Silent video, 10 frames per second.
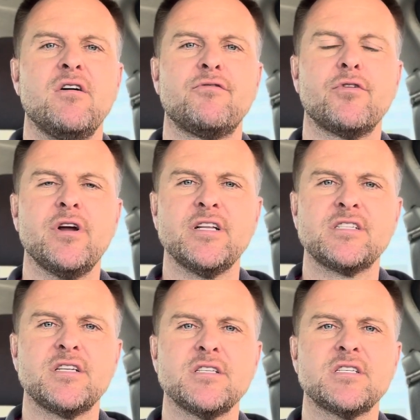For
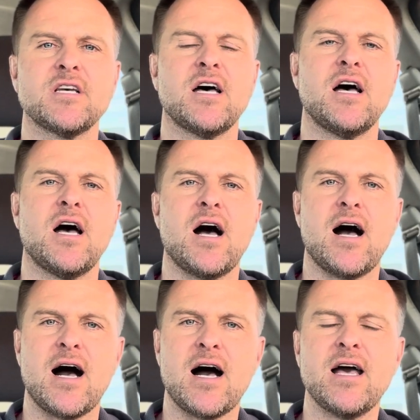instance,
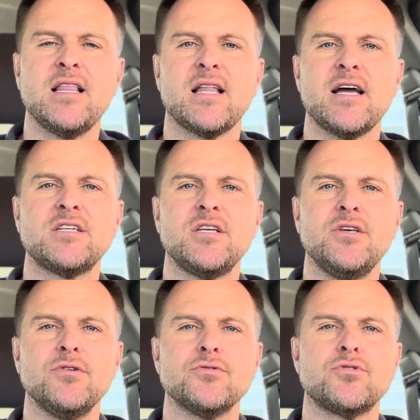I like to
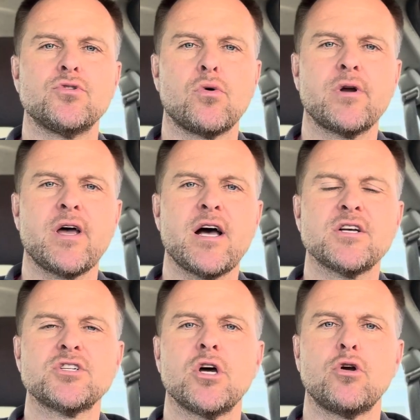use
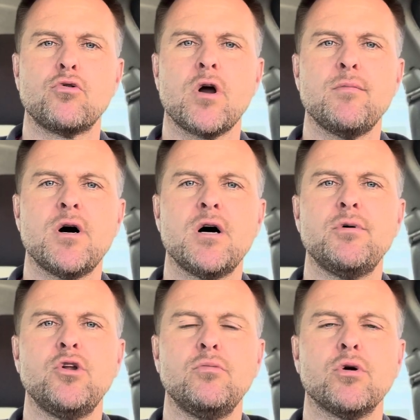DoorDash, Grubhub,
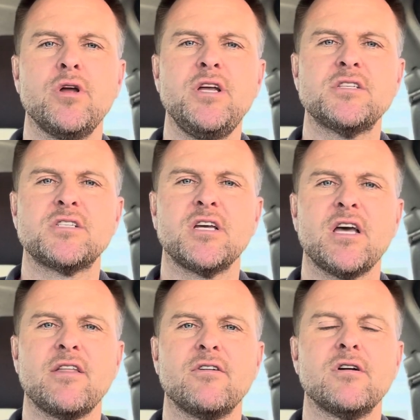and Uber Eats
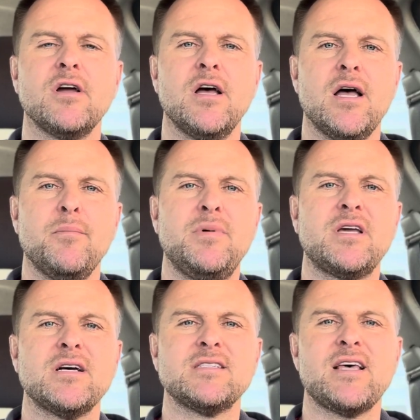together
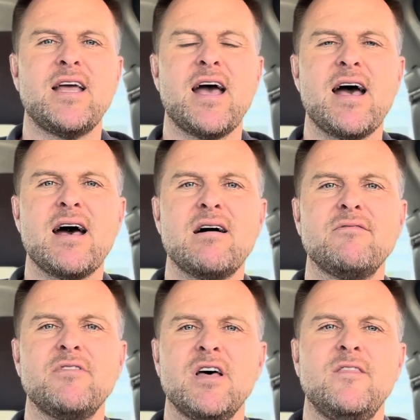because they
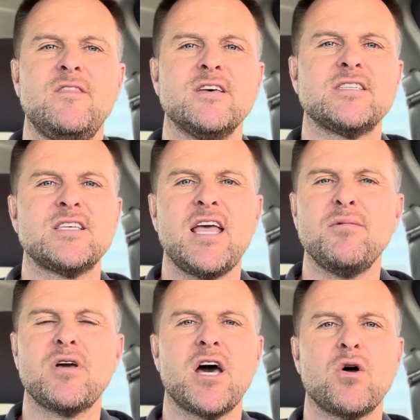have the
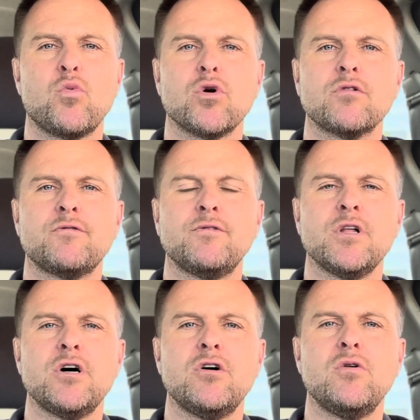same kind of
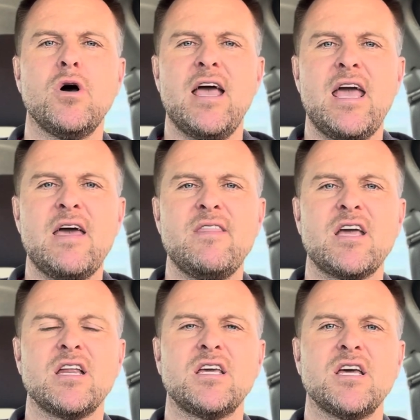workflow and they
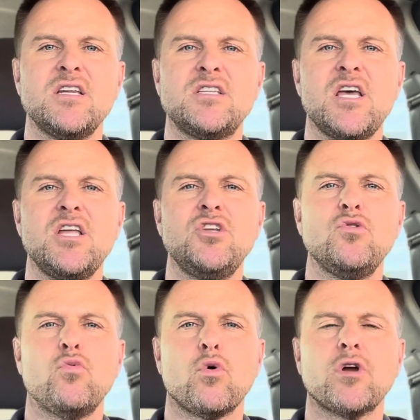can
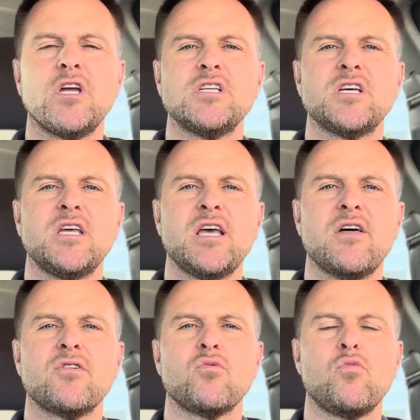continue working
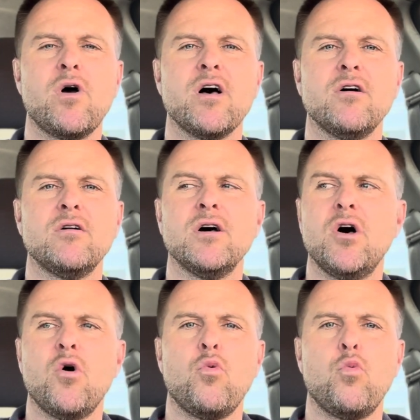together well
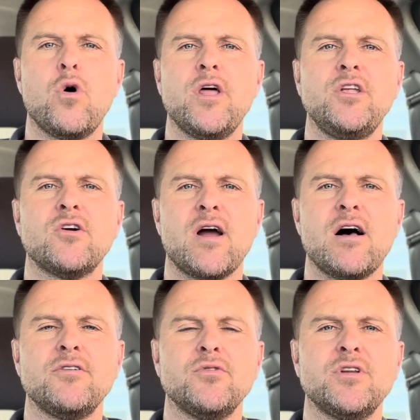when you're
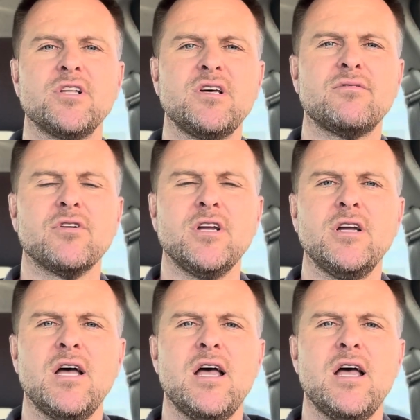out doing delivery.